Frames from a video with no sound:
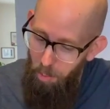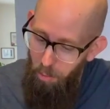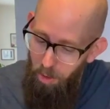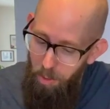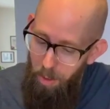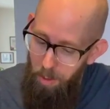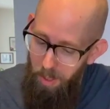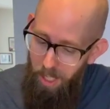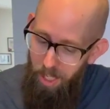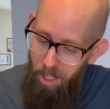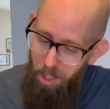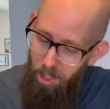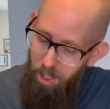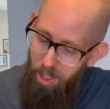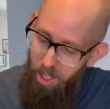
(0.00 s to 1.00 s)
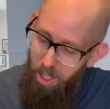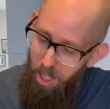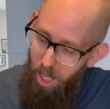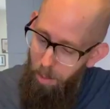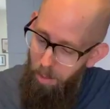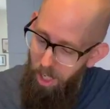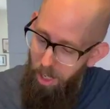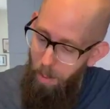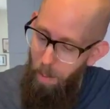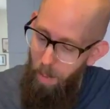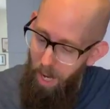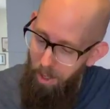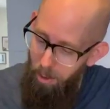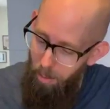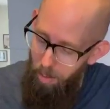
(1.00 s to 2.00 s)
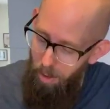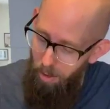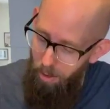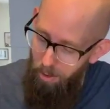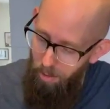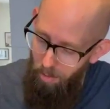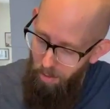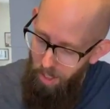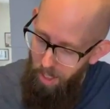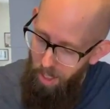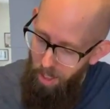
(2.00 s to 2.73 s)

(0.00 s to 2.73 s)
premium edition seemed like a minor miracle,